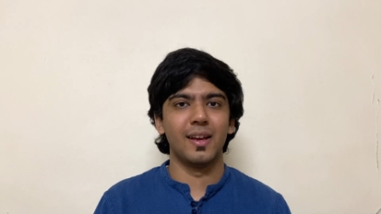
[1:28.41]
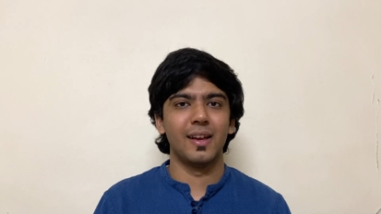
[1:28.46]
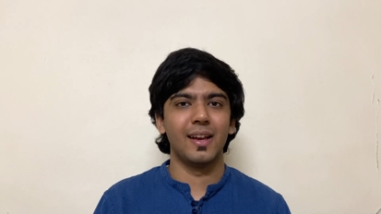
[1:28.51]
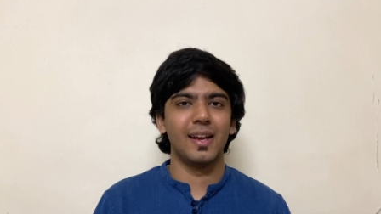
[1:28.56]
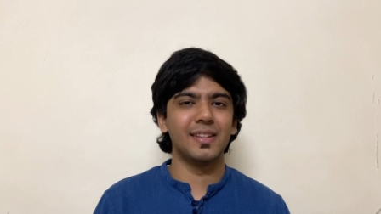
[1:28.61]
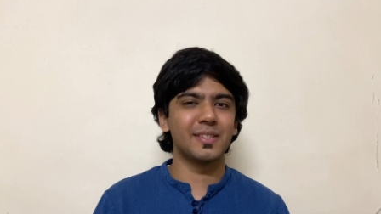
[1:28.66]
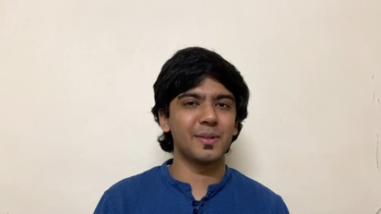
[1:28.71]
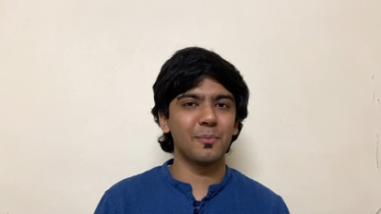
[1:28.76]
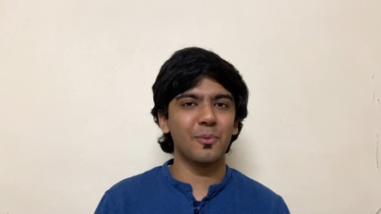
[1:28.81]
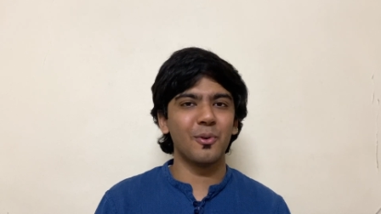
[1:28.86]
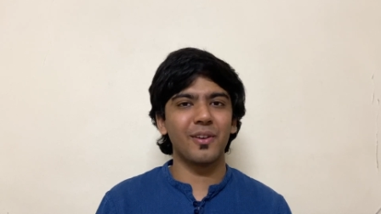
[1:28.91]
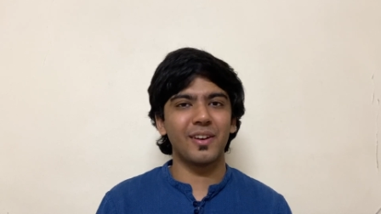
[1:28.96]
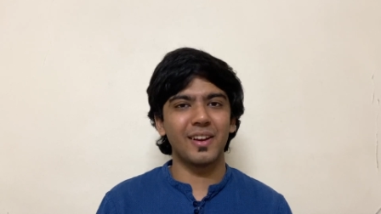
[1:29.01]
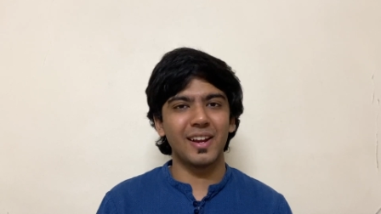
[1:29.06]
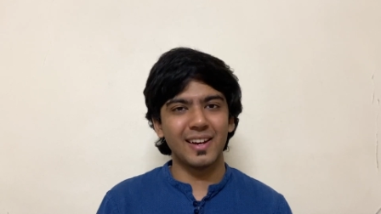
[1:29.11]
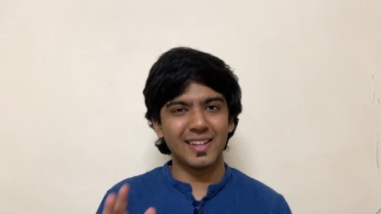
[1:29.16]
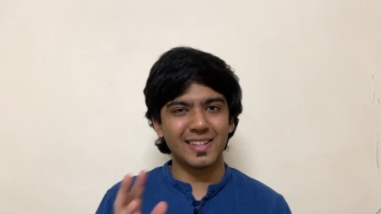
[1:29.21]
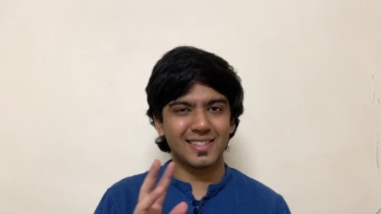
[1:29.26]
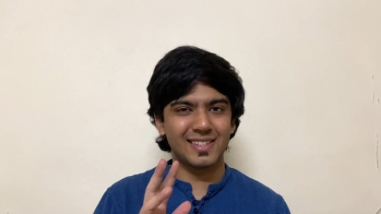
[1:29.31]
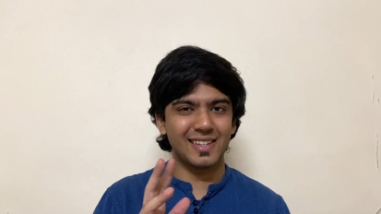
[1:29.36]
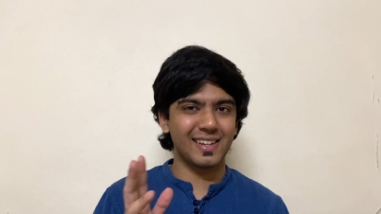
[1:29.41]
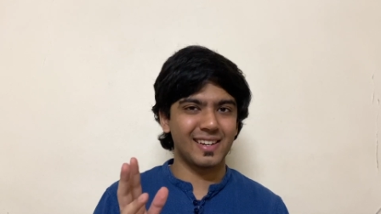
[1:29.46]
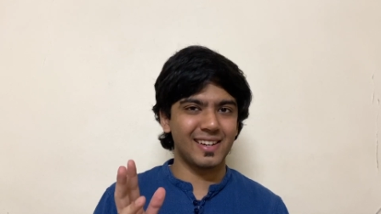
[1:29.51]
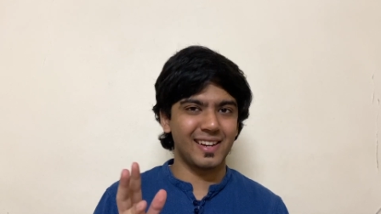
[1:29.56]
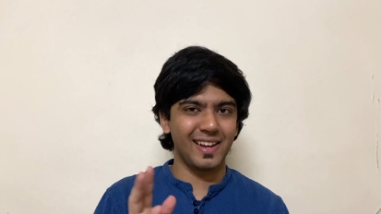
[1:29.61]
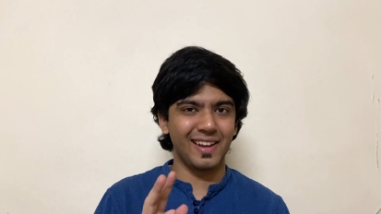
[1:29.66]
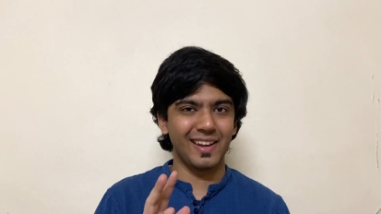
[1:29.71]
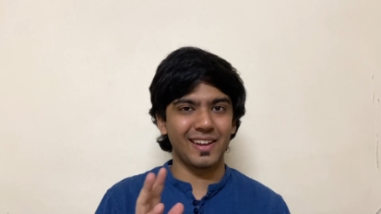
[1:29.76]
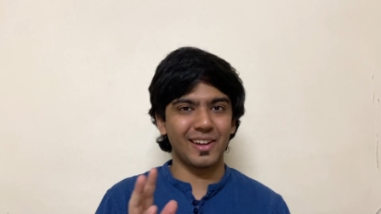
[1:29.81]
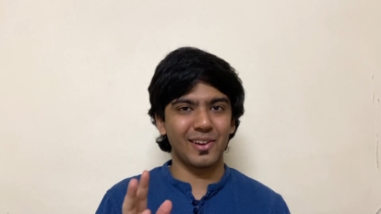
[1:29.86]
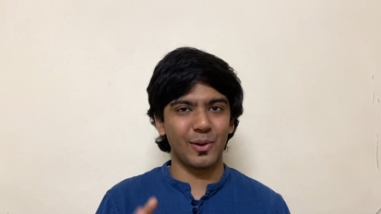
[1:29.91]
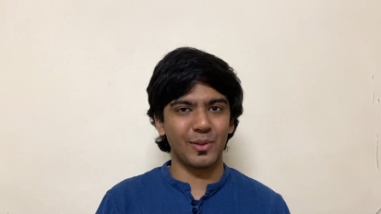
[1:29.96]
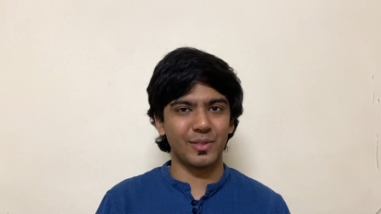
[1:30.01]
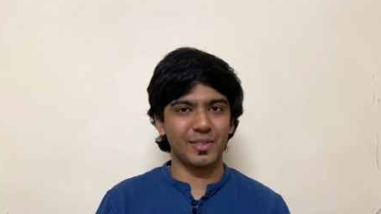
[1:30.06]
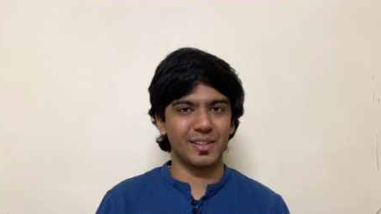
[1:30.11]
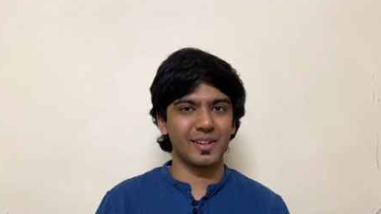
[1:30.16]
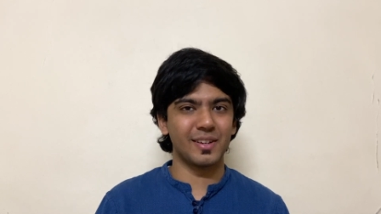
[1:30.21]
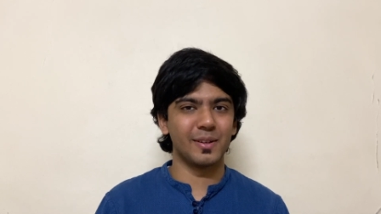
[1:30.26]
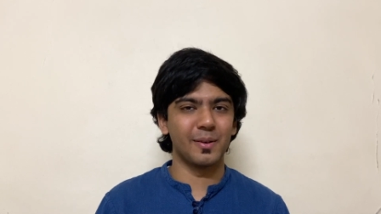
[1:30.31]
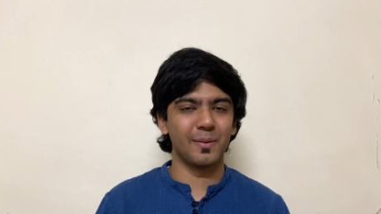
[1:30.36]
It's a more realistic take on
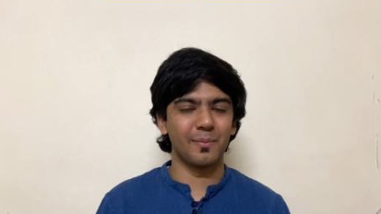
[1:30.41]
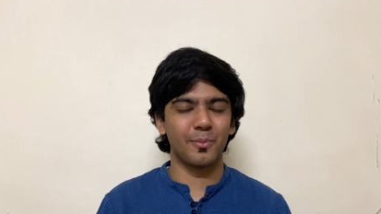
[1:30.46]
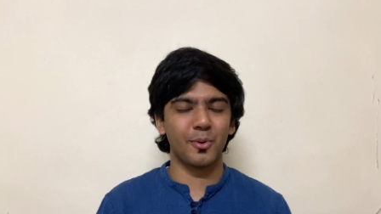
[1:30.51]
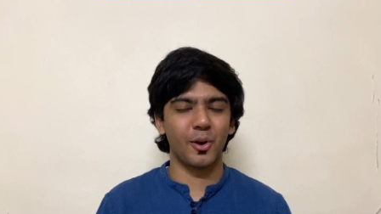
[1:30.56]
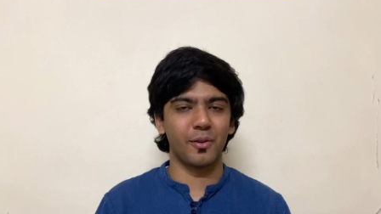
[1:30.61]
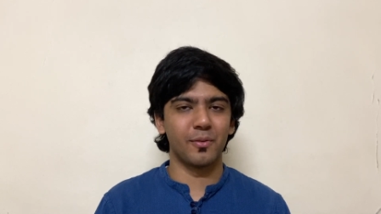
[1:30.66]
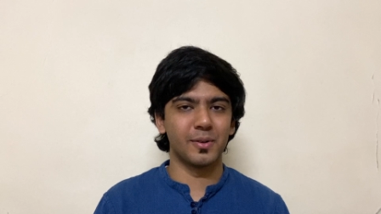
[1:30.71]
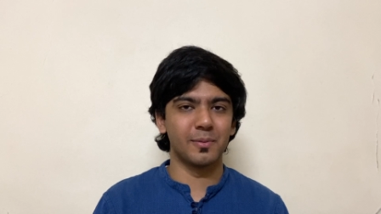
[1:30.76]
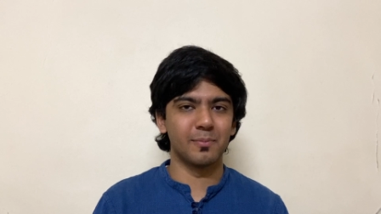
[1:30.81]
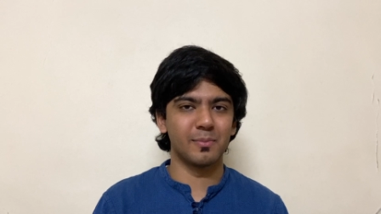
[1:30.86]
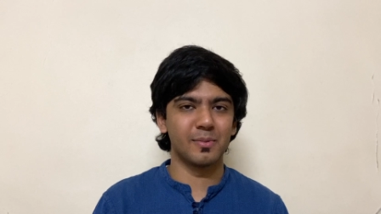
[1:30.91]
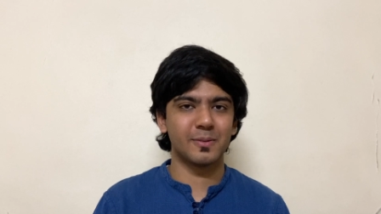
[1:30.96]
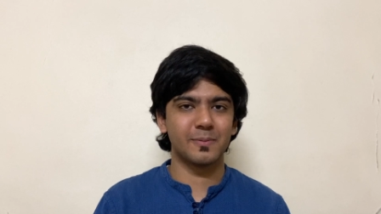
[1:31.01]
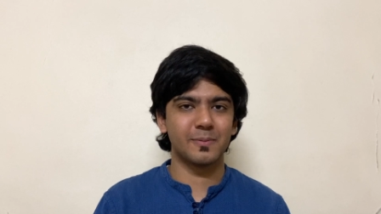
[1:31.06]
the proverb.